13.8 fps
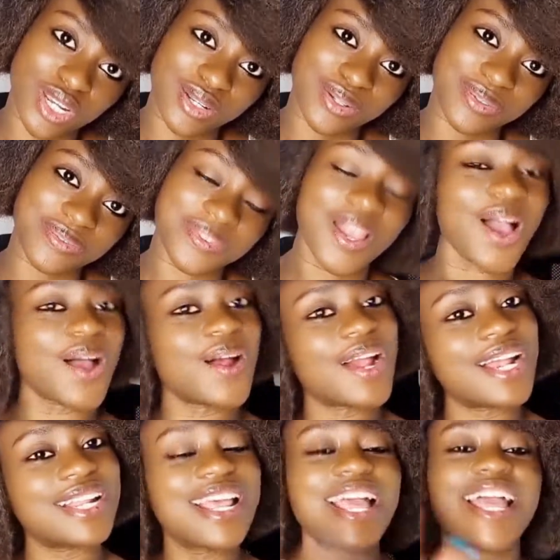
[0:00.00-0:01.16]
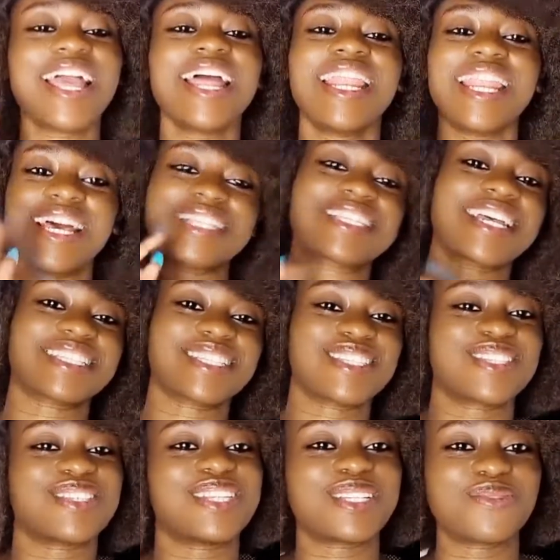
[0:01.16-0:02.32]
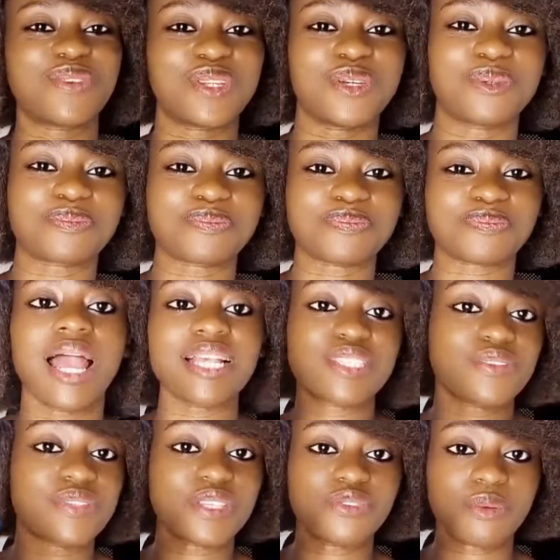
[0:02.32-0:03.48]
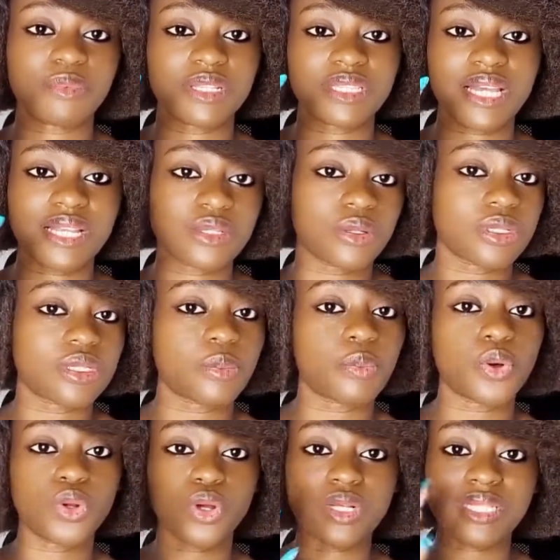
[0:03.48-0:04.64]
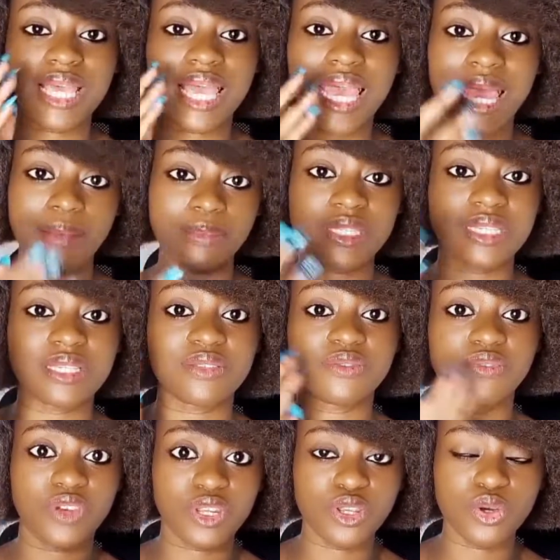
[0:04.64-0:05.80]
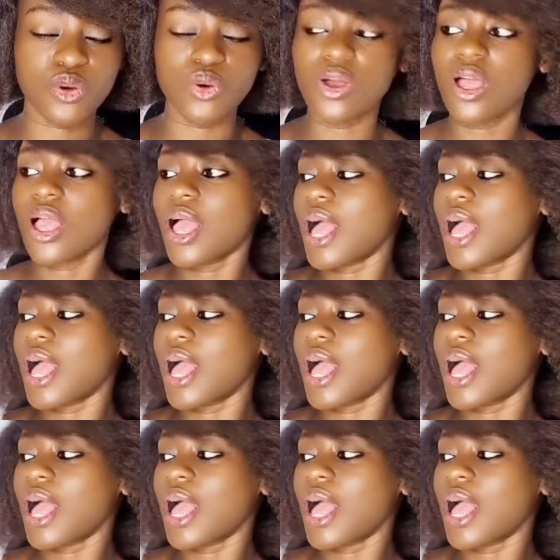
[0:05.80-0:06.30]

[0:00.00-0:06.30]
channel. Alright, let's get into today's video. As you see from the title, is a product empties video.